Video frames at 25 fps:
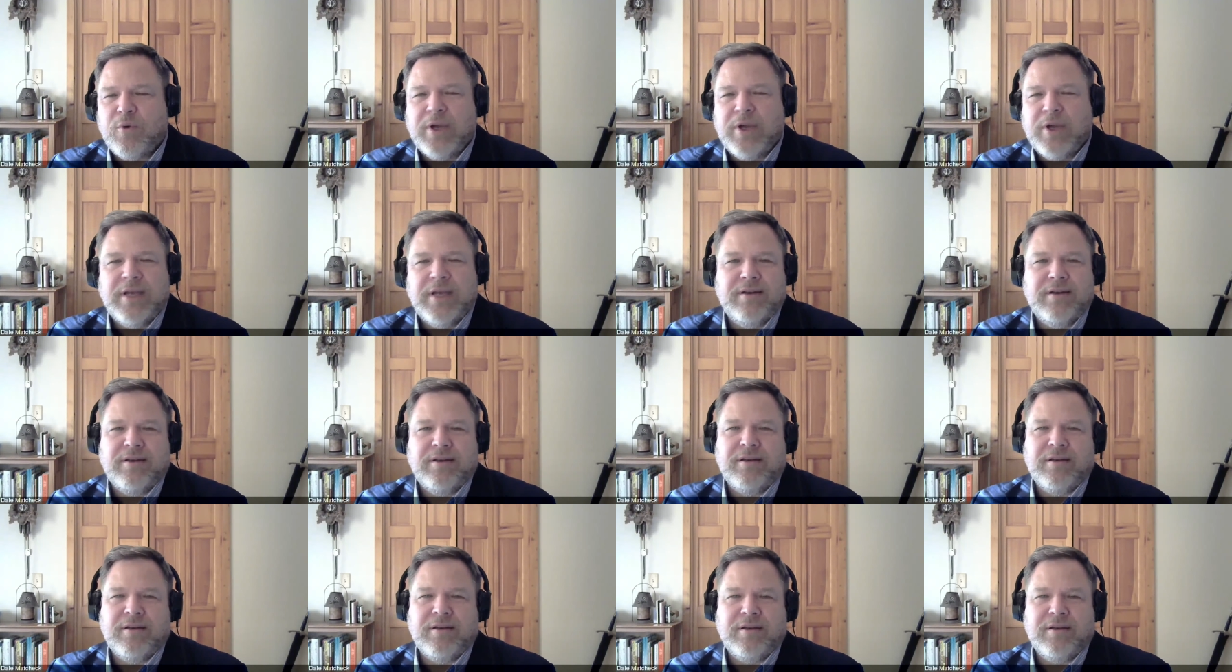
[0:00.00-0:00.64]
great
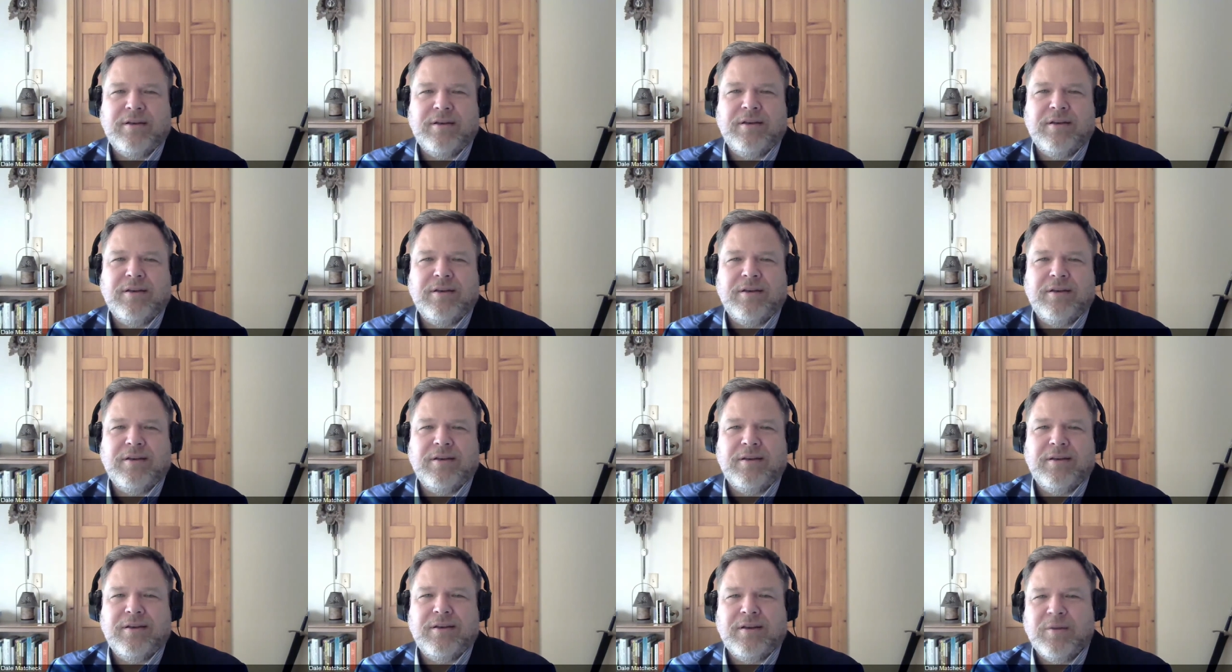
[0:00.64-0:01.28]

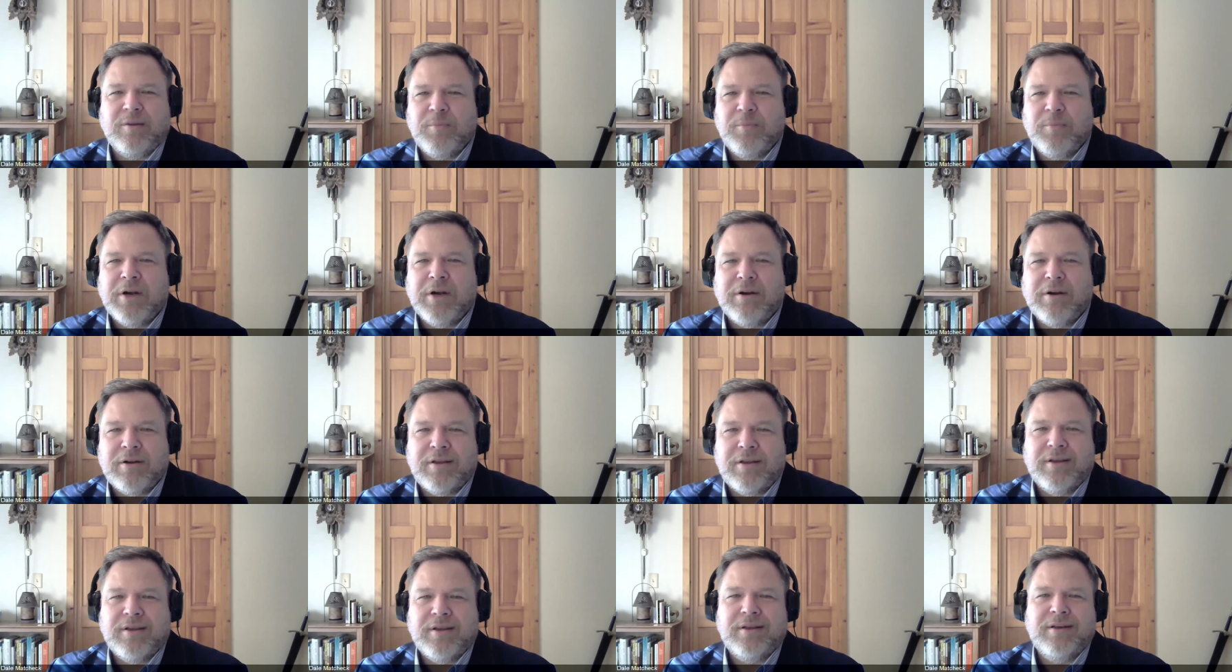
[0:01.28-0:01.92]

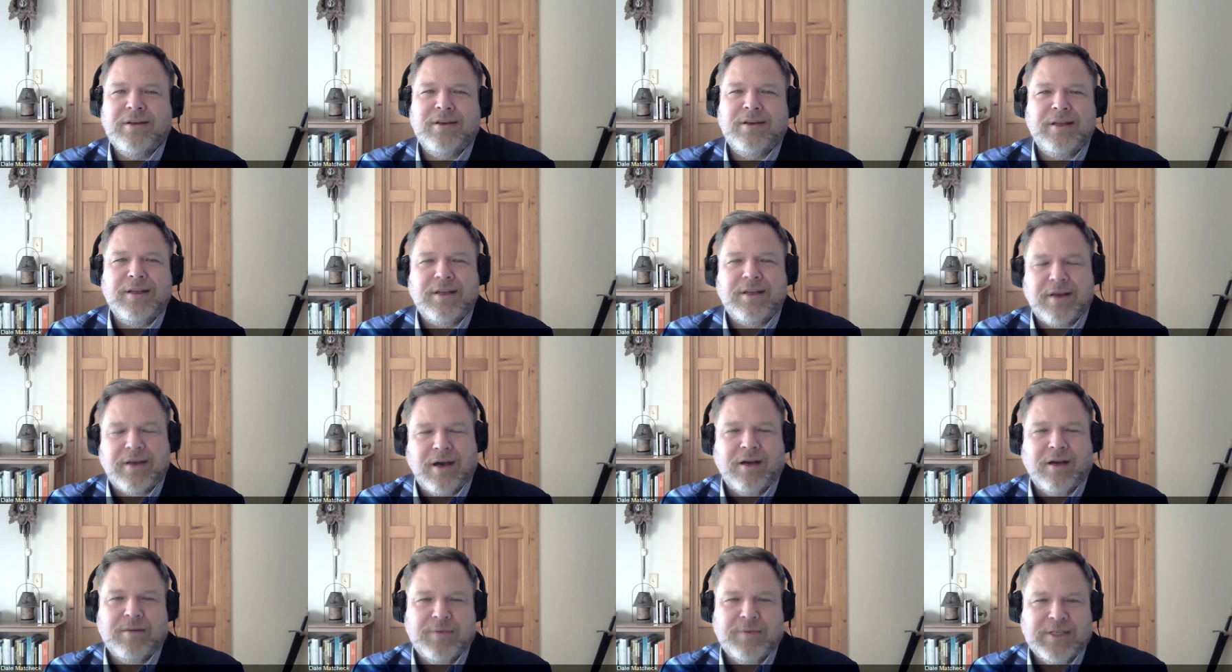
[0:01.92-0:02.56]
American
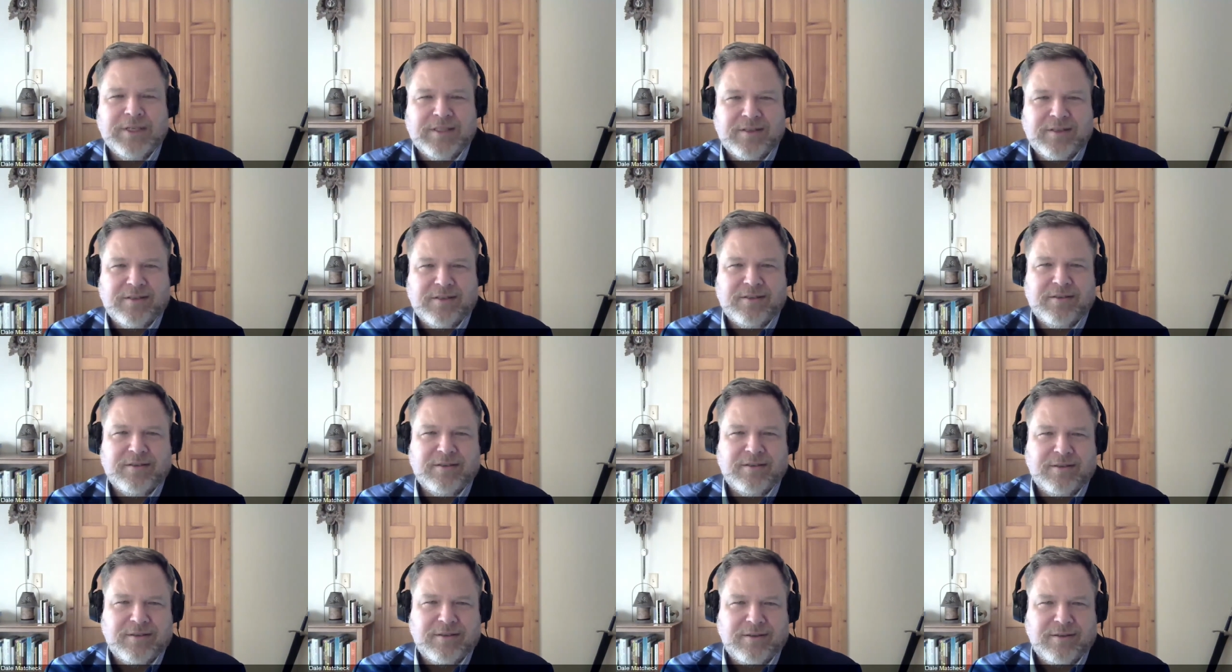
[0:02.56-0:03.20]

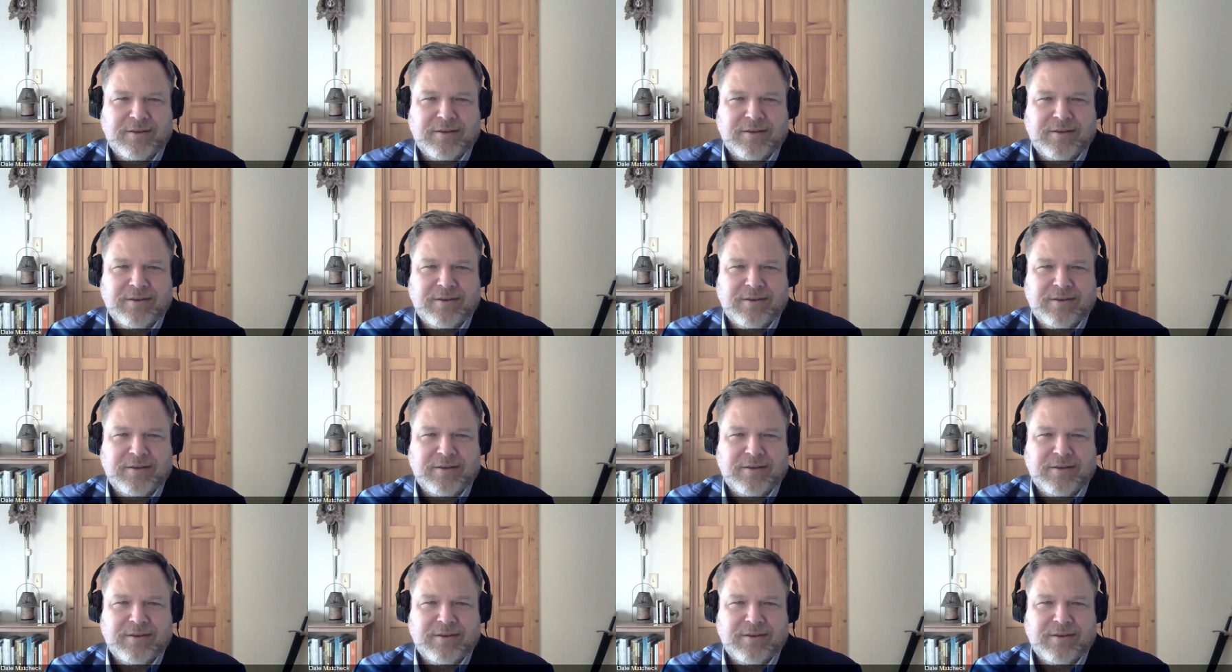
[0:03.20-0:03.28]
economists